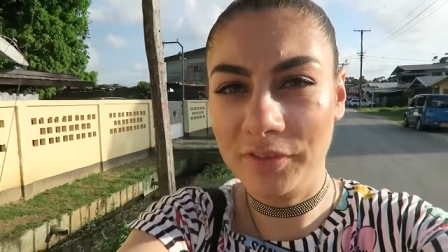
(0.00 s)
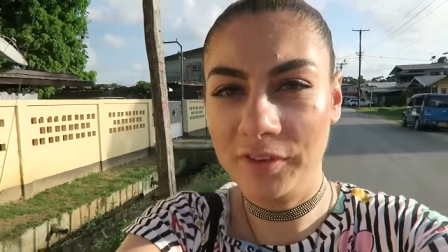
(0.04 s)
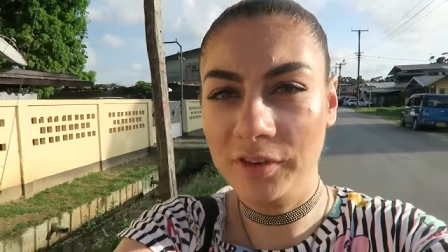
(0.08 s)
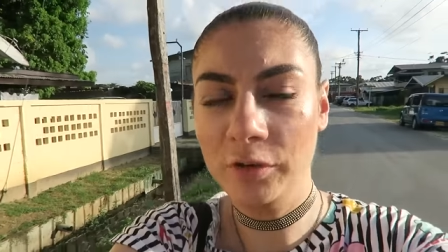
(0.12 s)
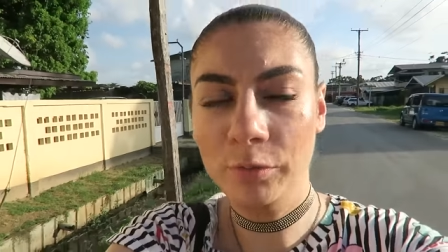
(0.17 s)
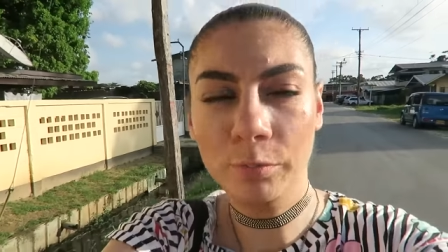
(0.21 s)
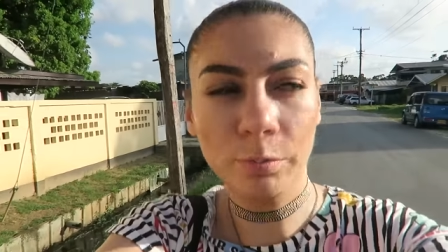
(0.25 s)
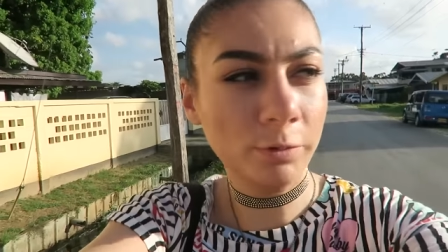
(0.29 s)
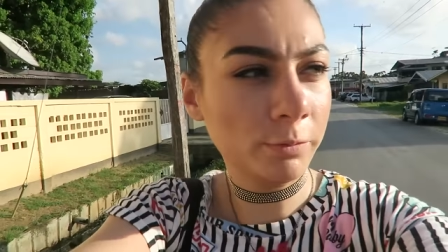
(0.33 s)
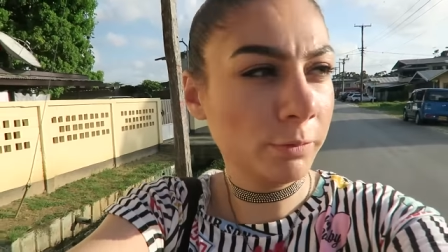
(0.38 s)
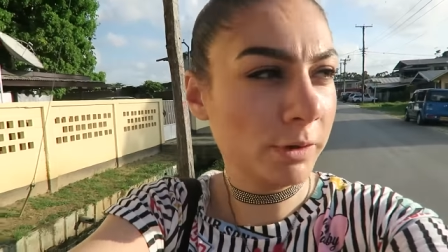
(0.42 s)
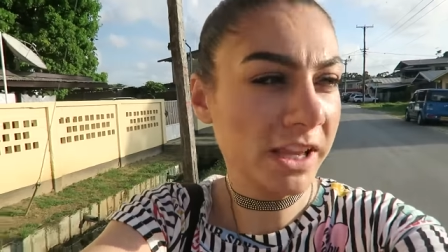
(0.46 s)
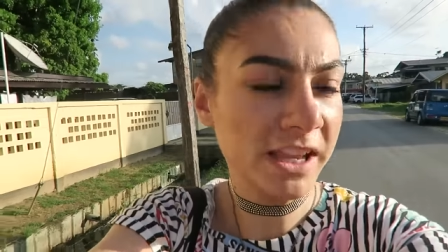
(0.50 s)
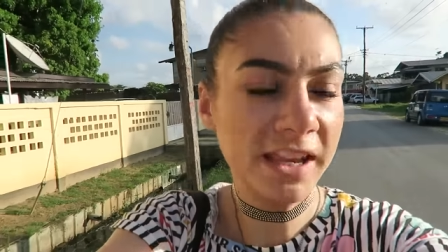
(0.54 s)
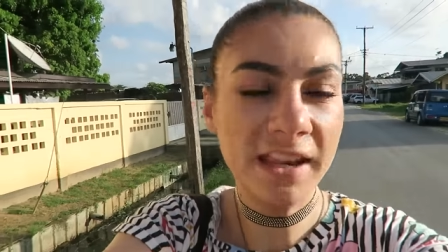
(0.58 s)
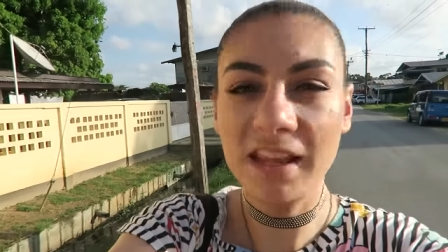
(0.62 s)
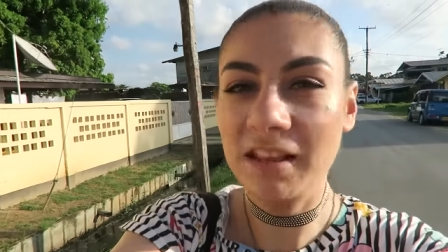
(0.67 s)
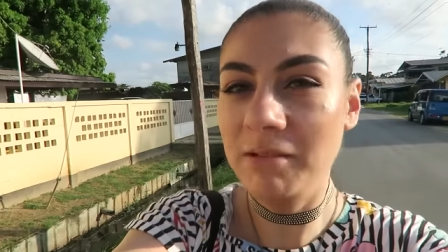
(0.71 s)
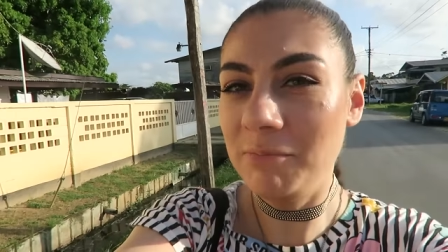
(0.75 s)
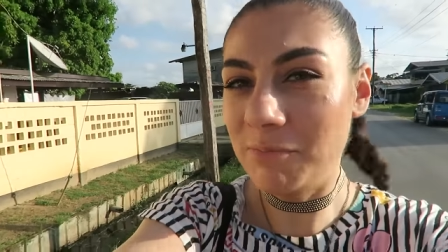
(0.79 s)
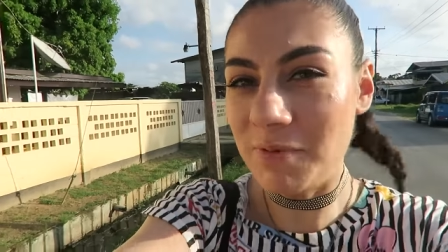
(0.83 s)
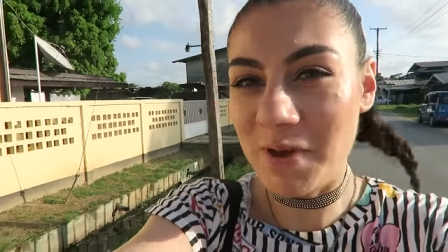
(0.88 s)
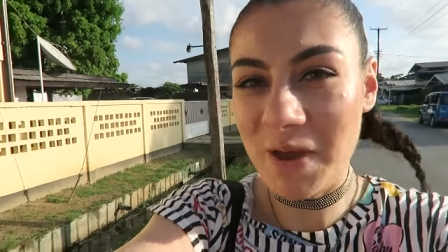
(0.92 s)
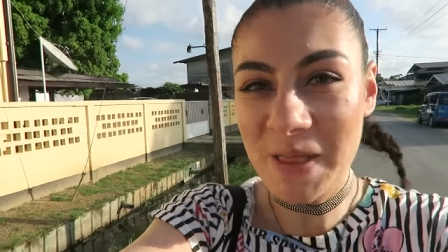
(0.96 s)
super
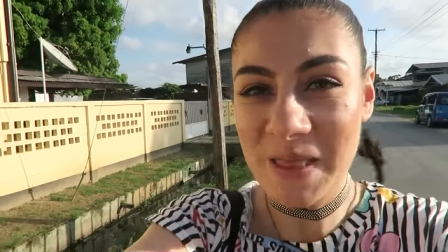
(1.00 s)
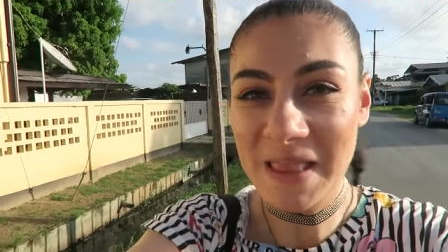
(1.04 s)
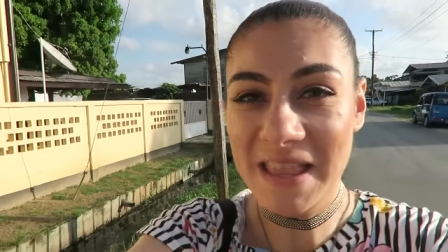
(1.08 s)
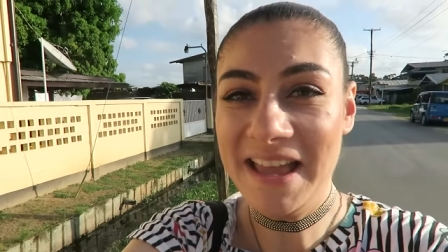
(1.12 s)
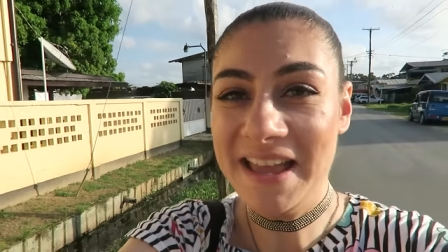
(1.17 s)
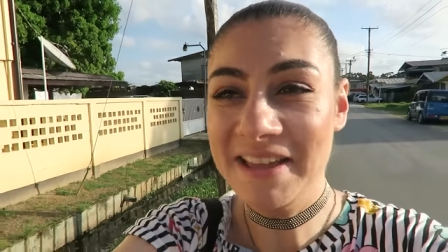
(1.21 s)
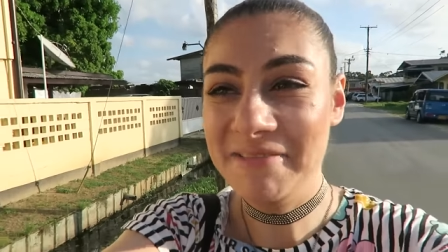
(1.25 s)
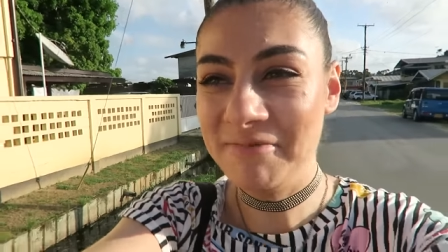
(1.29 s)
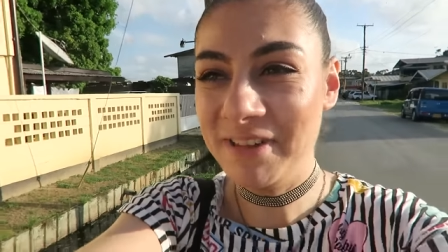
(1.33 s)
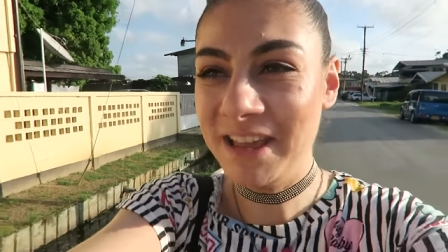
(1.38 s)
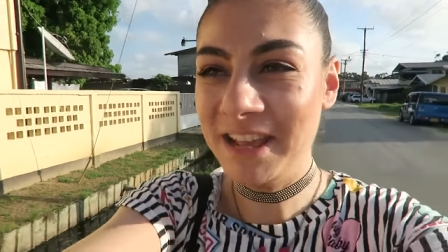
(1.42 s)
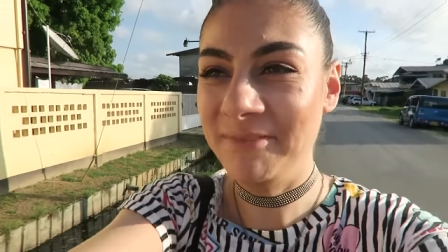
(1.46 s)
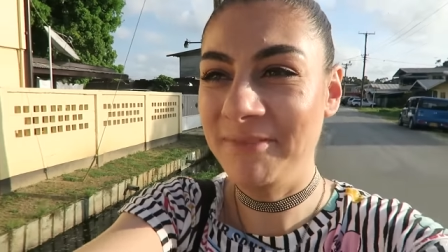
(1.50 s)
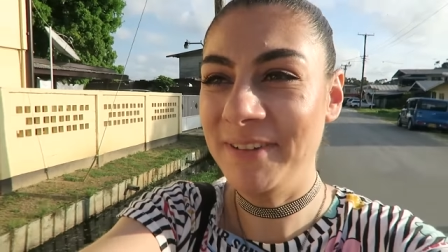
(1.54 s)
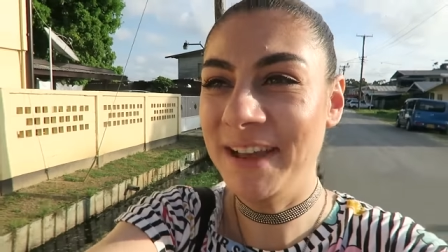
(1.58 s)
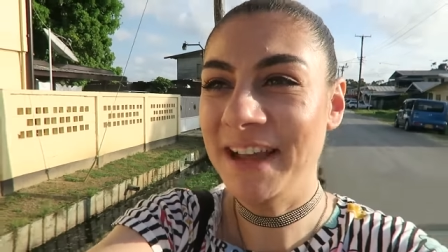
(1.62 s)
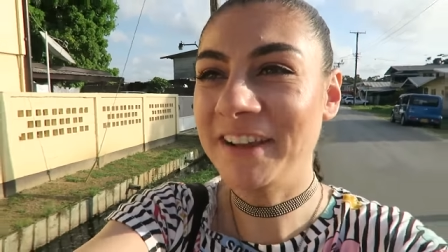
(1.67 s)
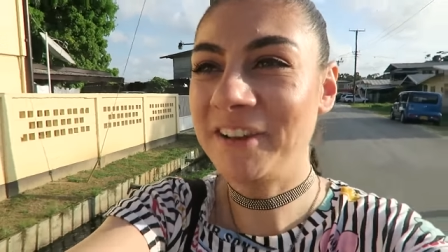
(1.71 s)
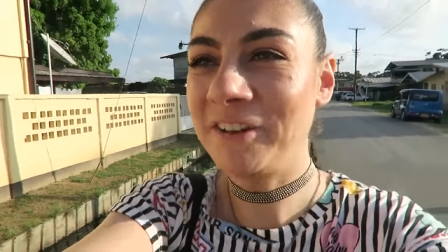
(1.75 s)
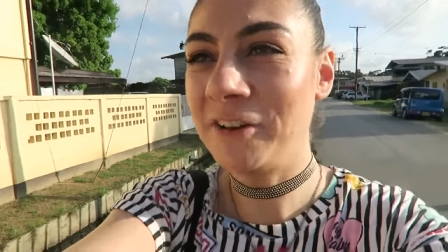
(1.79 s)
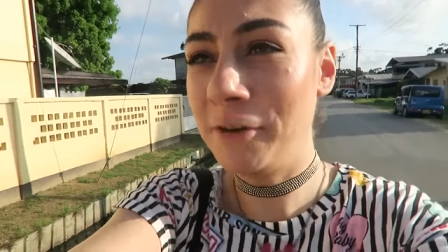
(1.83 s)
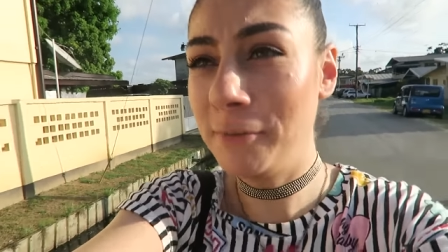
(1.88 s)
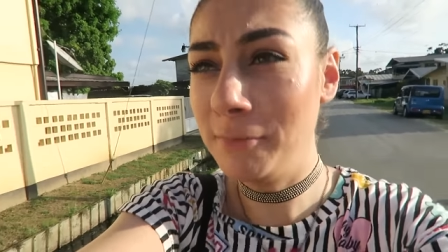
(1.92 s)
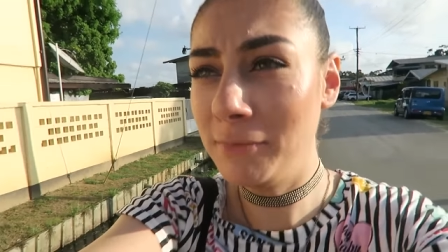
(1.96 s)
windy, but I made it
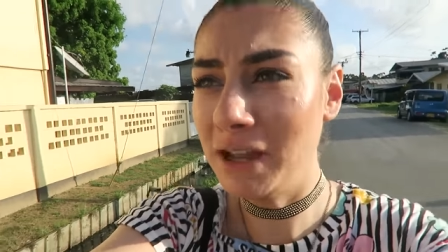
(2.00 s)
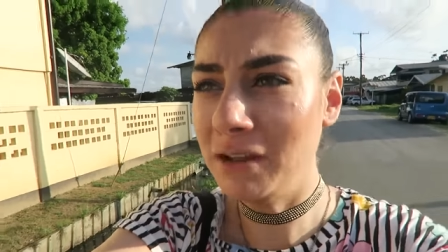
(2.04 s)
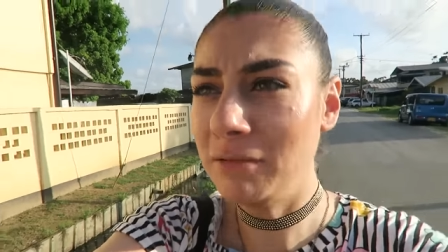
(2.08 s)
back home.